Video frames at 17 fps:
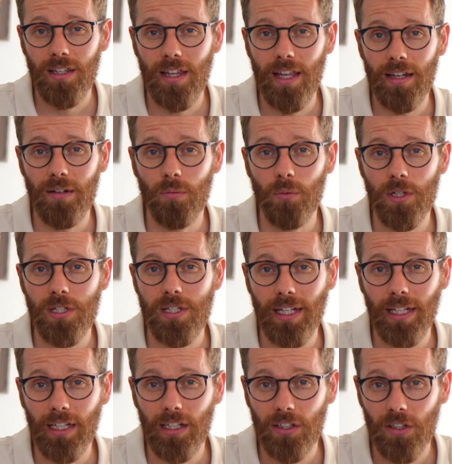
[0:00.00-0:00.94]
Then we're
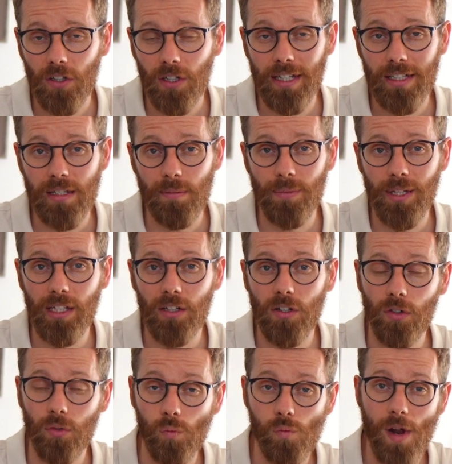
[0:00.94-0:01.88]
taking a look at something
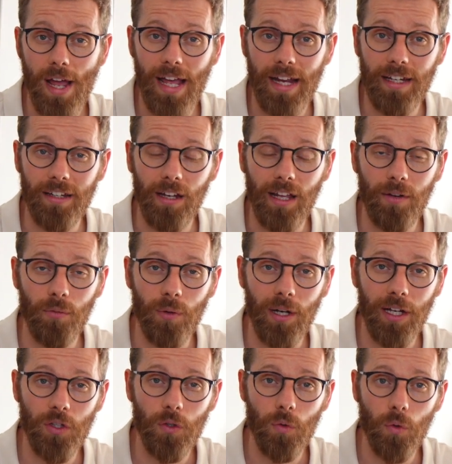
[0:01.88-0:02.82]
called RAN, where
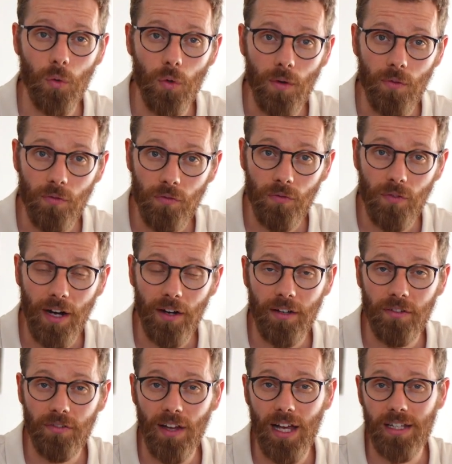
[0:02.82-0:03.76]
you very
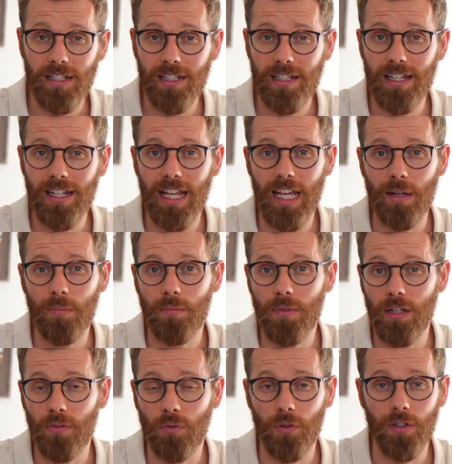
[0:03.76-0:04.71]
fast name
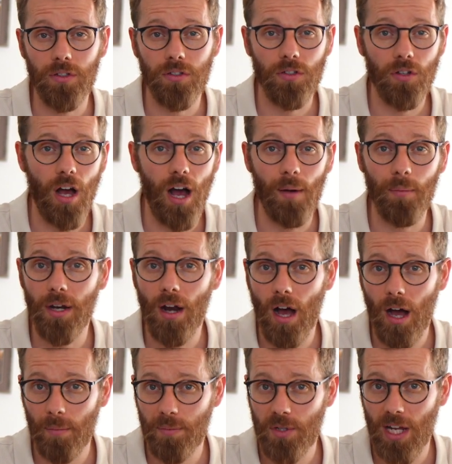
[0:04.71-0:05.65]
different common
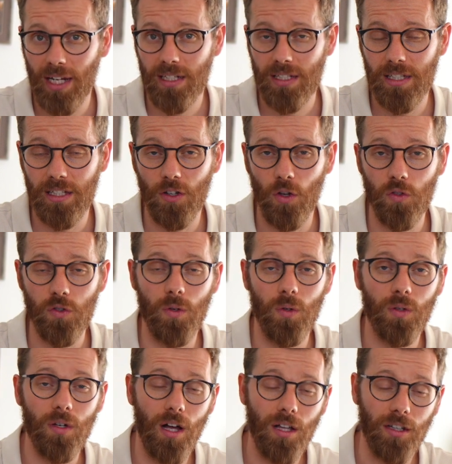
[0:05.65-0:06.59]
objects and also
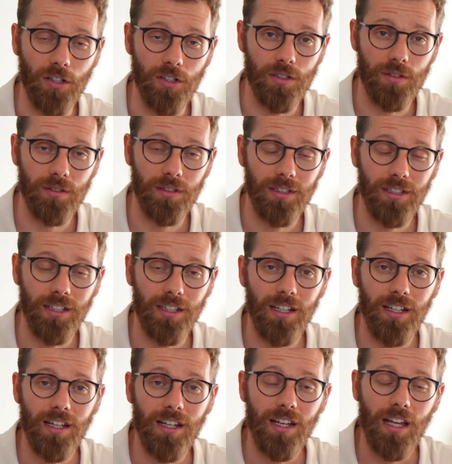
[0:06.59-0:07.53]
colors.
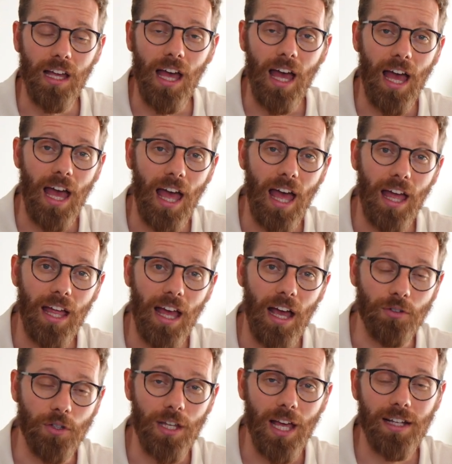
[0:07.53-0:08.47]

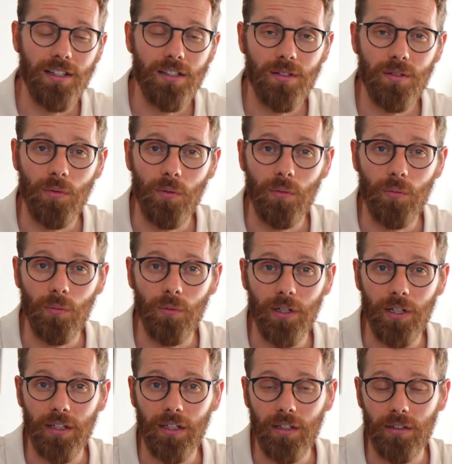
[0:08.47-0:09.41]
After that,
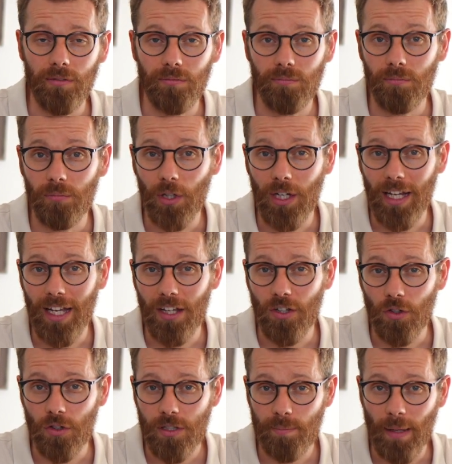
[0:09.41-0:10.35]
we're looking at
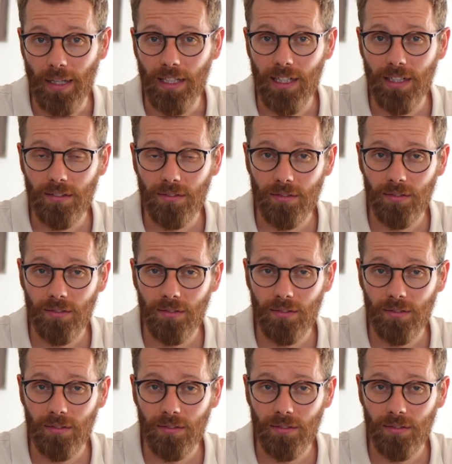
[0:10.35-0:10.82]
your spelling,